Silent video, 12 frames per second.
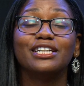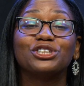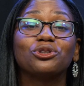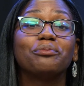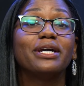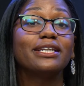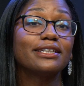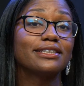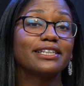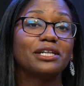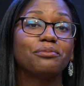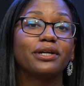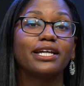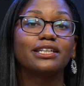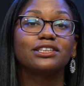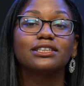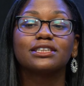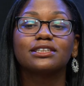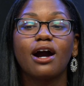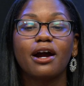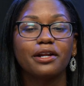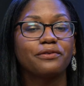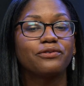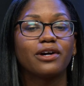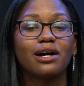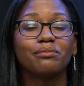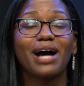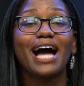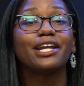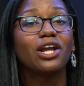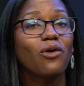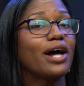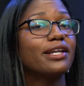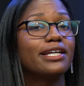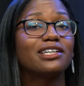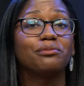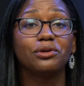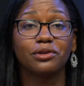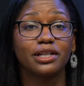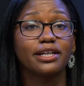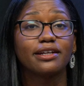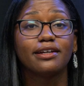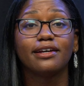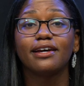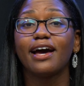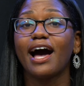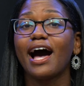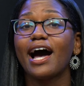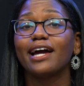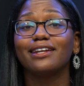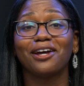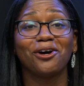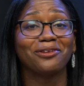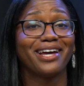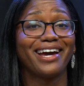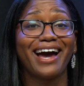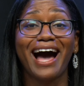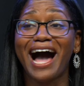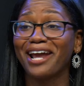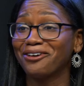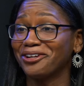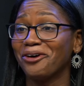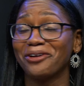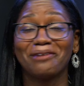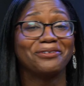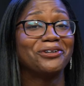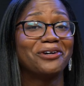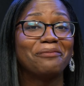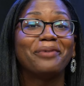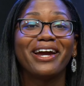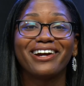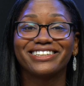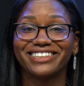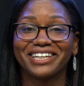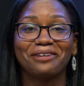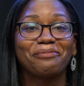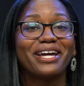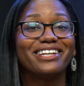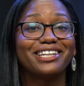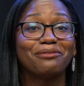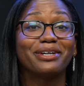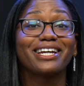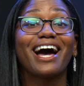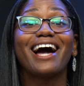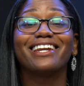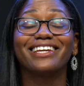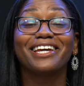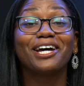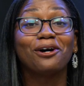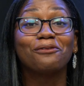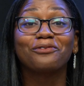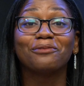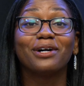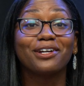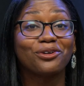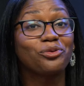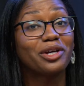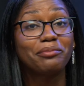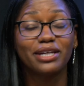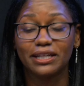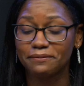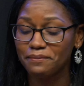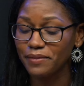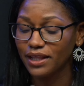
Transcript: tremendously, but it just started from I know I need community. I know that I don't know what I'm doing parenting in a pandemic. I need help from other women.